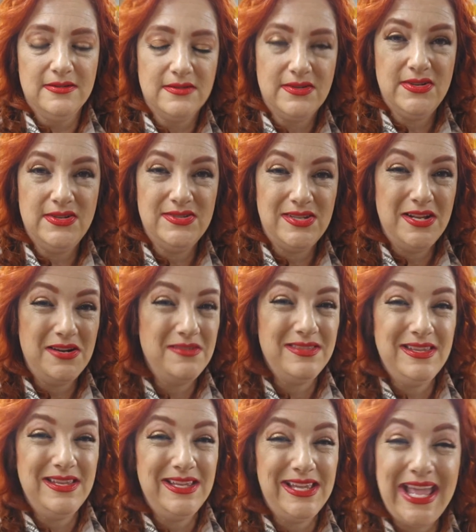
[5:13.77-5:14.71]
because I don't
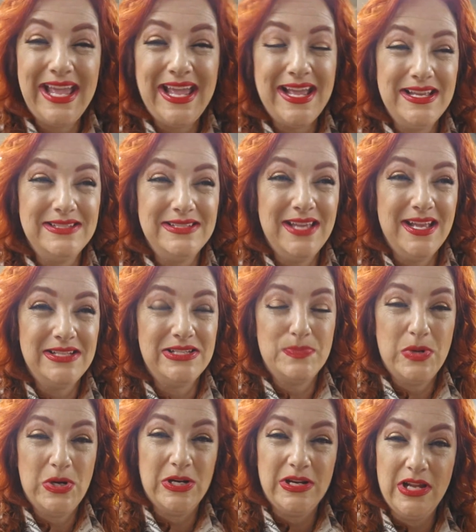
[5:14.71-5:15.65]
think AI is that
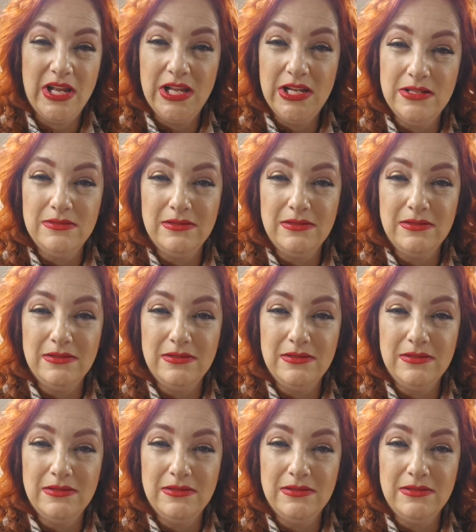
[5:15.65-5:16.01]
smart yet.